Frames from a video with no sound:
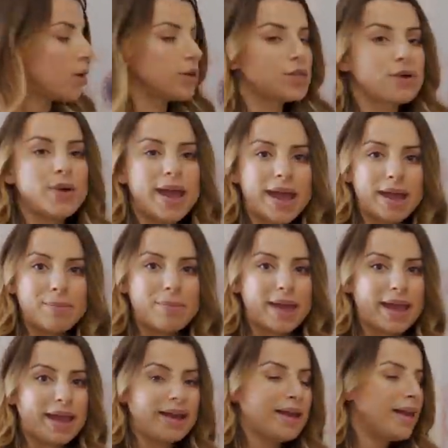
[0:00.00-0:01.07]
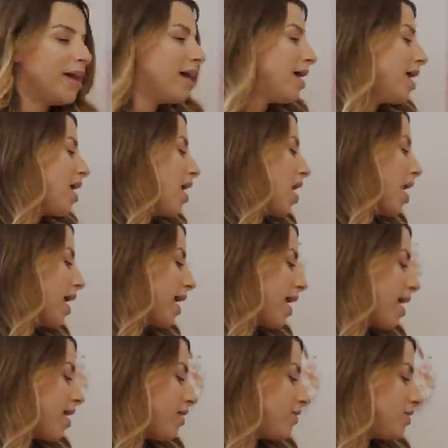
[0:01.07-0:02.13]
also handmade, I
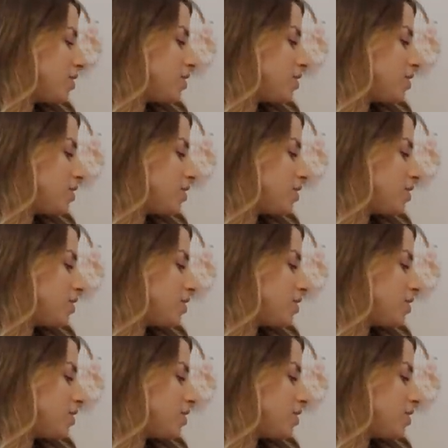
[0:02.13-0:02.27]
have